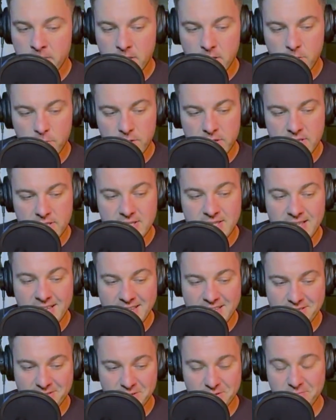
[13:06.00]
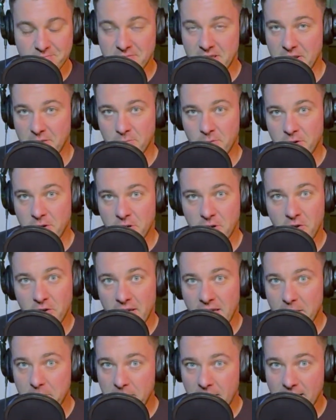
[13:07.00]
whether Sneed just didn't want to not
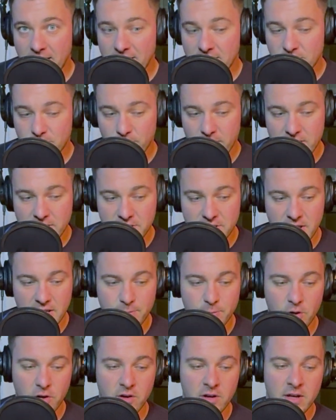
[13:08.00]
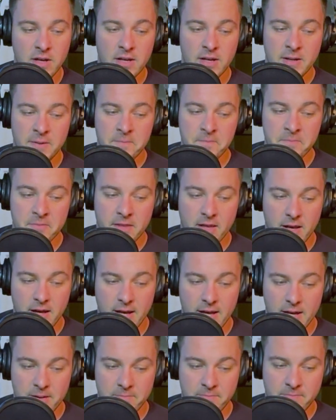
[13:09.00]
get paid his wages anymore.
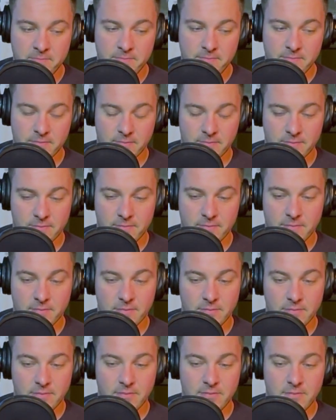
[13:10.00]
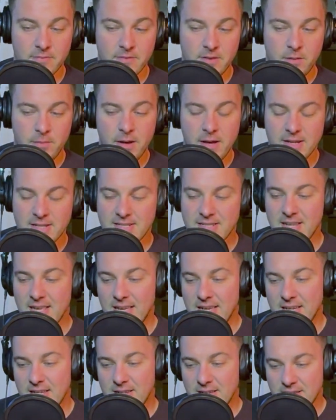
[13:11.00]
Now, Mark
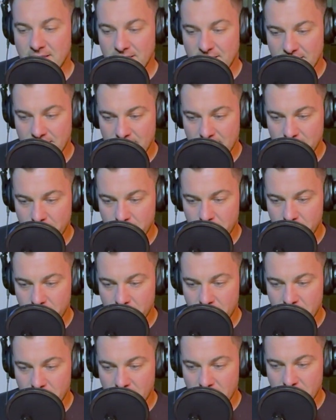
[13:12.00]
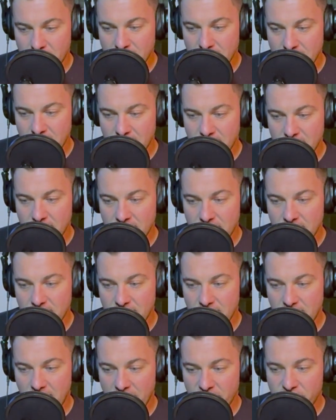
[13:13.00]
Sneed, I think
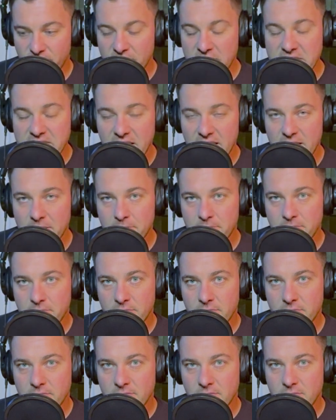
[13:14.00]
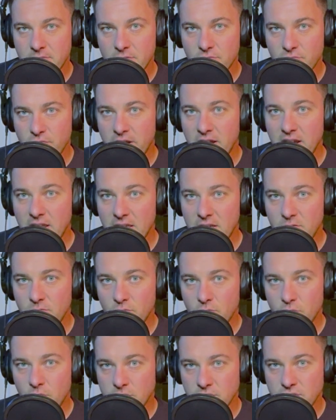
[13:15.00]
every team really
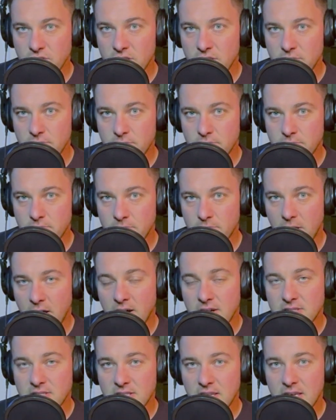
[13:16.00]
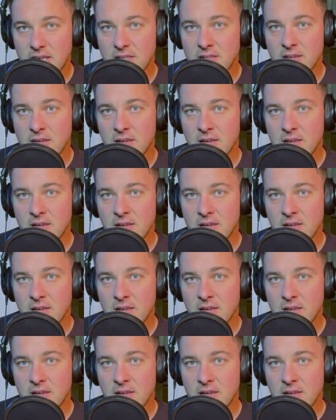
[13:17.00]
wanted Mark Sneed.